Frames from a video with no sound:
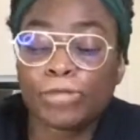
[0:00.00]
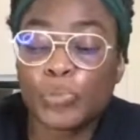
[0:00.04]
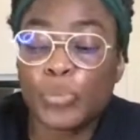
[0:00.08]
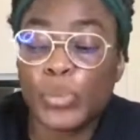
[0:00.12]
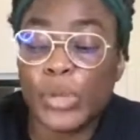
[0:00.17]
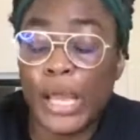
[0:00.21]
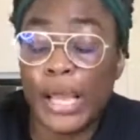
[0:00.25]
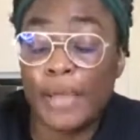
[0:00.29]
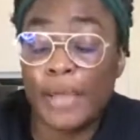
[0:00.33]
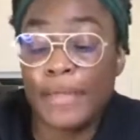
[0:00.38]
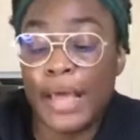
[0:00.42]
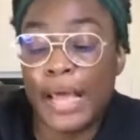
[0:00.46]

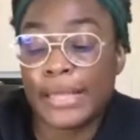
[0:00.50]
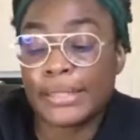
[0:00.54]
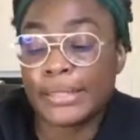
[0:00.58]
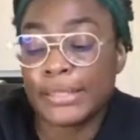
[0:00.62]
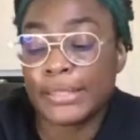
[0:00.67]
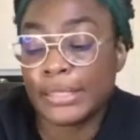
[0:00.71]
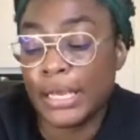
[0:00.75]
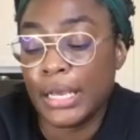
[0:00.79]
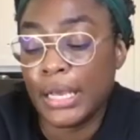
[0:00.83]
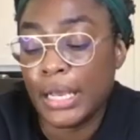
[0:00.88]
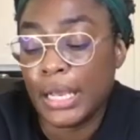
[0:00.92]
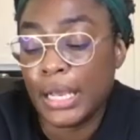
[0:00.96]
and that's,
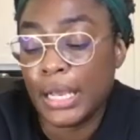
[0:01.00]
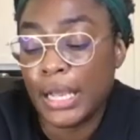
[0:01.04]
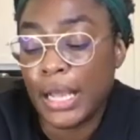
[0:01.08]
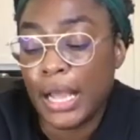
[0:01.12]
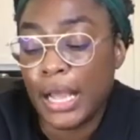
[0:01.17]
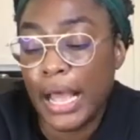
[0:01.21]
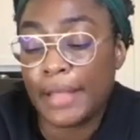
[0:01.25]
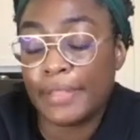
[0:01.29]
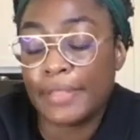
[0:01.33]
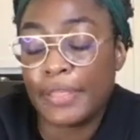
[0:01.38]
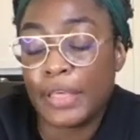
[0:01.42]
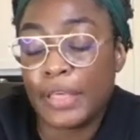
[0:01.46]

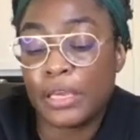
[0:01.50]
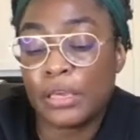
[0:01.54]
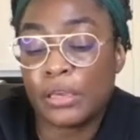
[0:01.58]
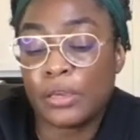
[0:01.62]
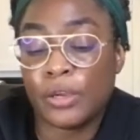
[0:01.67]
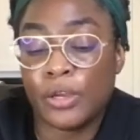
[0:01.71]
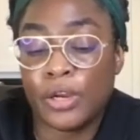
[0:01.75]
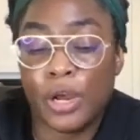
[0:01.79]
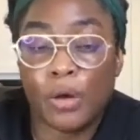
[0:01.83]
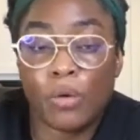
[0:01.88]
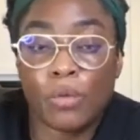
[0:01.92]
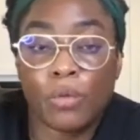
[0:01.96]
I think,
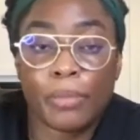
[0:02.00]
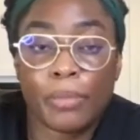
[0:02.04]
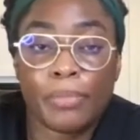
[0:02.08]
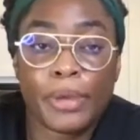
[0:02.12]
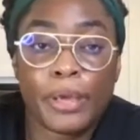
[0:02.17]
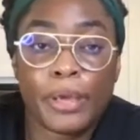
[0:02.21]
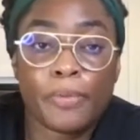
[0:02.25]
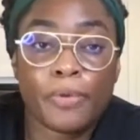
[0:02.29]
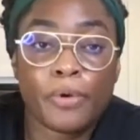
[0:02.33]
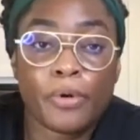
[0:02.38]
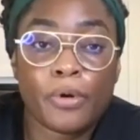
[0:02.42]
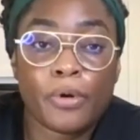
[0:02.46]
you know, when
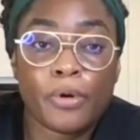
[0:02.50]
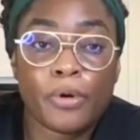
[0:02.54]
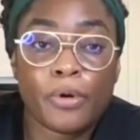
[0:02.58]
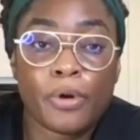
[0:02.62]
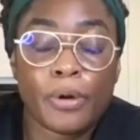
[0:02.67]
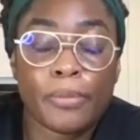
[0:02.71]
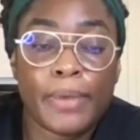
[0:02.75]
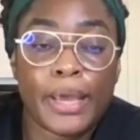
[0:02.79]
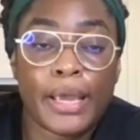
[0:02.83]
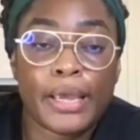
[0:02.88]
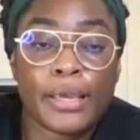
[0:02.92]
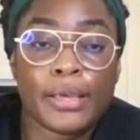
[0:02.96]
people are
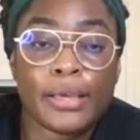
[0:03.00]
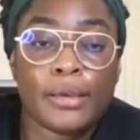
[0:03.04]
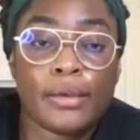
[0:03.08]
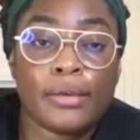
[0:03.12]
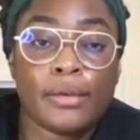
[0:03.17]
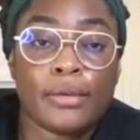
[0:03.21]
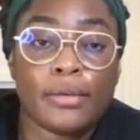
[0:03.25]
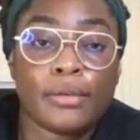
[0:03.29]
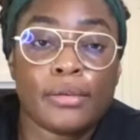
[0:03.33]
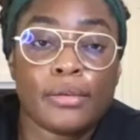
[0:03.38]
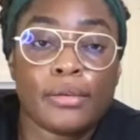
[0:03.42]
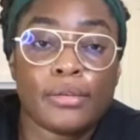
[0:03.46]

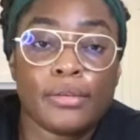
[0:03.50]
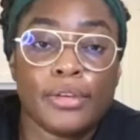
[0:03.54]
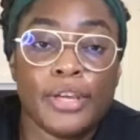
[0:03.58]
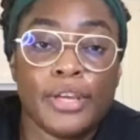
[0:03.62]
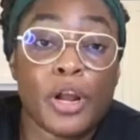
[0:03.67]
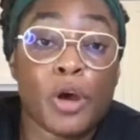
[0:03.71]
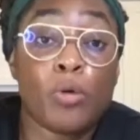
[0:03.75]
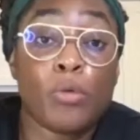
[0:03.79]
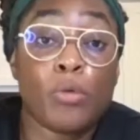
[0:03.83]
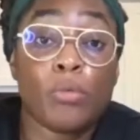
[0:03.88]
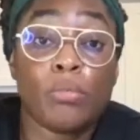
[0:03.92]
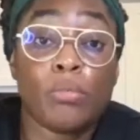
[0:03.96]
making, you
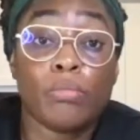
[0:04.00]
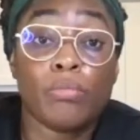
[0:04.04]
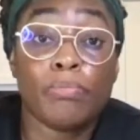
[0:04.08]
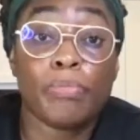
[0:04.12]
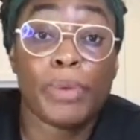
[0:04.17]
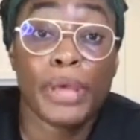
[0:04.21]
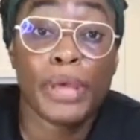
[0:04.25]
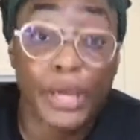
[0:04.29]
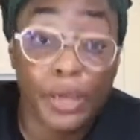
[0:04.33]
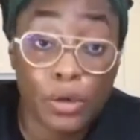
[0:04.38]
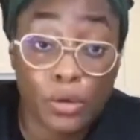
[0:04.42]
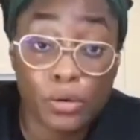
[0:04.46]
know,
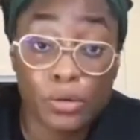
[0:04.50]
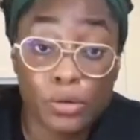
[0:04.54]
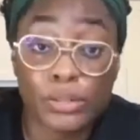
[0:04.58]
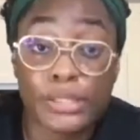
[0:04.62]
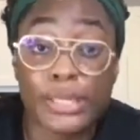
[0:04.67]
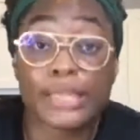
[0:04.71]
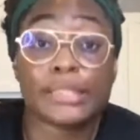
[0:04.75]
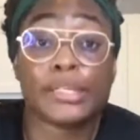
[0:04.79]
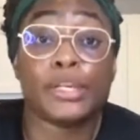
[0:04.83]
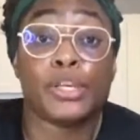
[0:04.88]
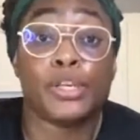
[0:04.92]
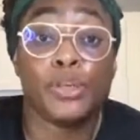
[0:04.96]
pickles
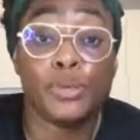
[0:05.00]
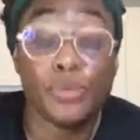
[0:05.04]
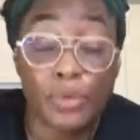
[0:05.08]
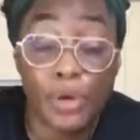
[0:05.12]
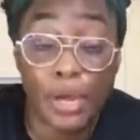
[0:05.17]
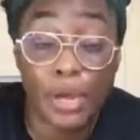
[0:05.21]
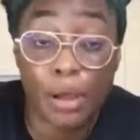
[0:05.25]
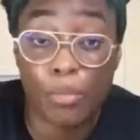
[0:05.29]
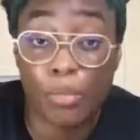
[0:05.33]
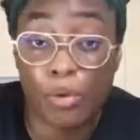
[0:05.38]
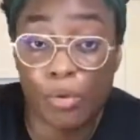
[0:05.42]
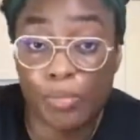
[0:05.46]
as in
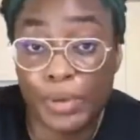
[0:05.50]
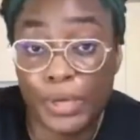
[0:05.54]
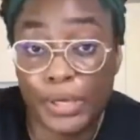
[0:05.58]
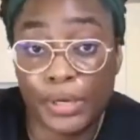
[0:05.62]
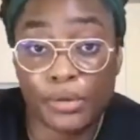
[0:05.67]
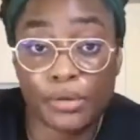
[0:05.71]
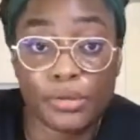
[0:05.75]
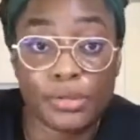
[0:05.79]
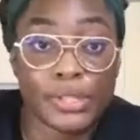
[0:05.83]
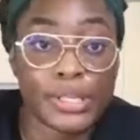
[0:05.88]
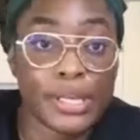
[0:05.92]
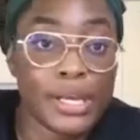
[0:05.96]
cucumber
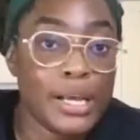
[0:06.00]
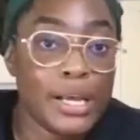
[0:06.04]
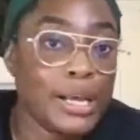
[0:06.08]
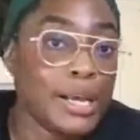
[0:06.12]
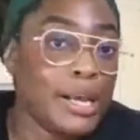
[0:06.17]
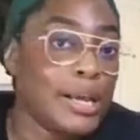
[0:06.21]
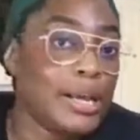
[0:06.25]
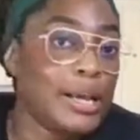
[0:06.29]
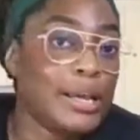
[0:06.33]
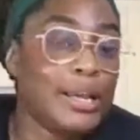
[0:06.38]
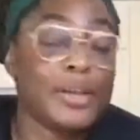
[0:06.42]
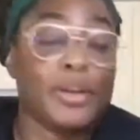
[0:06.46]
pickles,
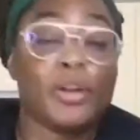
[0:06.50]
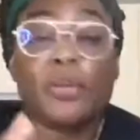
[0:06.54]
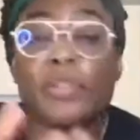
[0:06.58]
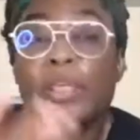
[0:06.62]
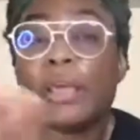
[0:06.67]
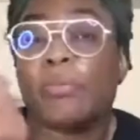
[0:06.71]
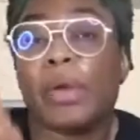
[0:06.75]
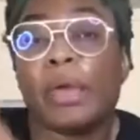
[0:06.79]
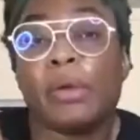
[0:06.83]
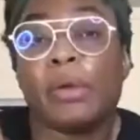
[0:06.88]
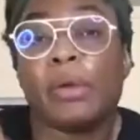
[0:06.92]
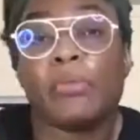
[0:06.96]
you know, they
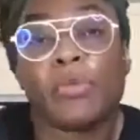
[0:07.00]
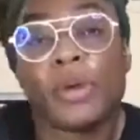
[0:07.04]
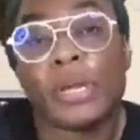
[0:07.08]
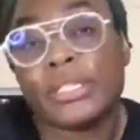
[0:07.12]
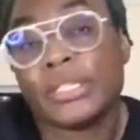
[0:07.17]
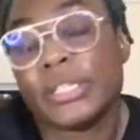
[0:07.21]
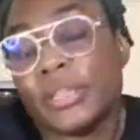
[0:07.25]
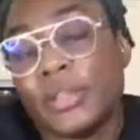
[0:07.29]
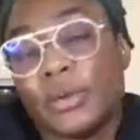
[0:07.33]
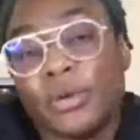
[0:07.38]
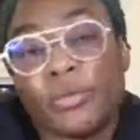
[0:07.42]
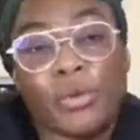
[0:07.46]
may run to
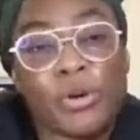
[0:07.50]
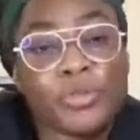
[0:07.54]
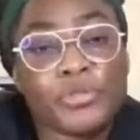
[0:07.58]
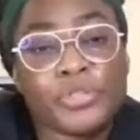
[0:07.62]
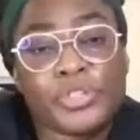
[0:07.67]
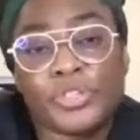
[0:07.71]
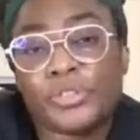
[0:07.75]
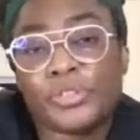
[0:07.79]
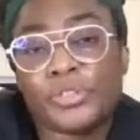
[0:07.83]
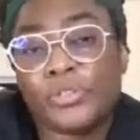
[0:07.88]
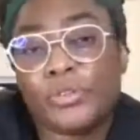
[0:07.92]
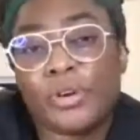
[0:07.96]
the grocery
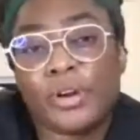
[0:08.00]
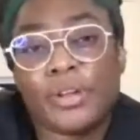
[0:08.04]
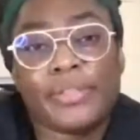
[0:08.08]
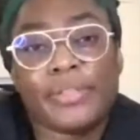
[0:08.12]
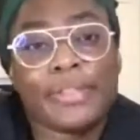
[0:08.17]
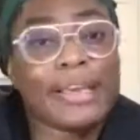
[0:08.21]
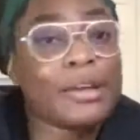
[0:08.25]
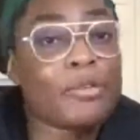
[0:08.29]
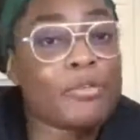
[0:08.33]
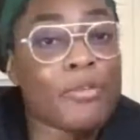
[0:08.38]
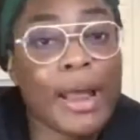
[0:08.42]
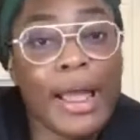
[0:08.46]
store and
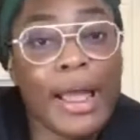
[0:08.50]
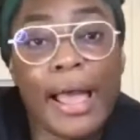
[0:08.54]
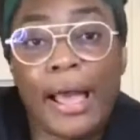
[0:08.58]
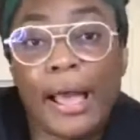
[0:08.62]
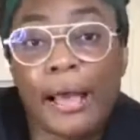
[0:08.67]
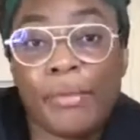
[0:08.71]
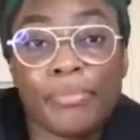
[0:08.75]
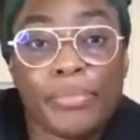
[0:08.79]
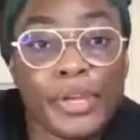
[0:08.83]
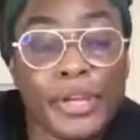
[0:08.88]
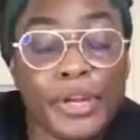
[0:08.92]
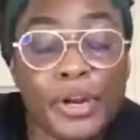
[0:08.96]
they
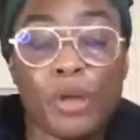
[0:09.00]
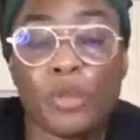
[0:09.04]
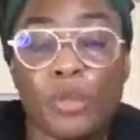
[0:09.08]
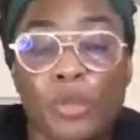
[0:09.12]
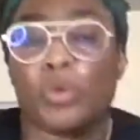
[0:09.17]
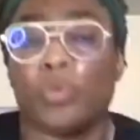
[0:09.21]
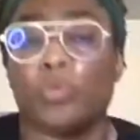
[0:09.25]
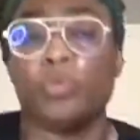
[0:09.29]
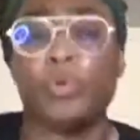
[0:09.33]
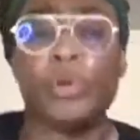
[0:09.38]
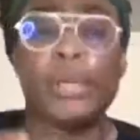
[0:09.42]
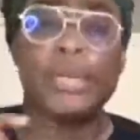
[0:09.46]
grab, you
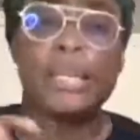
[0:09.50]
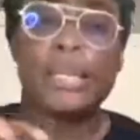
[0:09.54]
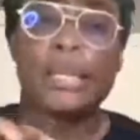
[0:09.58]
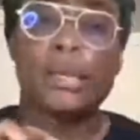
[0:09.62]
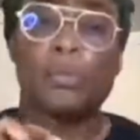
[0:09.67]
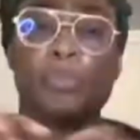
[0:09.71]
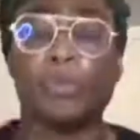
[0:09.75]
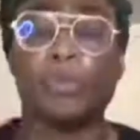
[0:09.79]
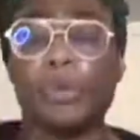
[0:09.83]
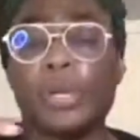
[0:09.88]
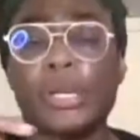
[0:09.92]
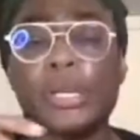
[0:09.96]
know, the
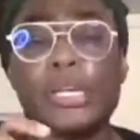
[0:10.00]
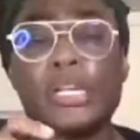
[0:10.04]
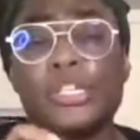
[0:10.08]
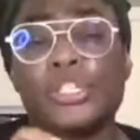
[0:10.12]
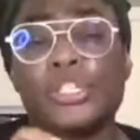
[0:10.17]
really pretty,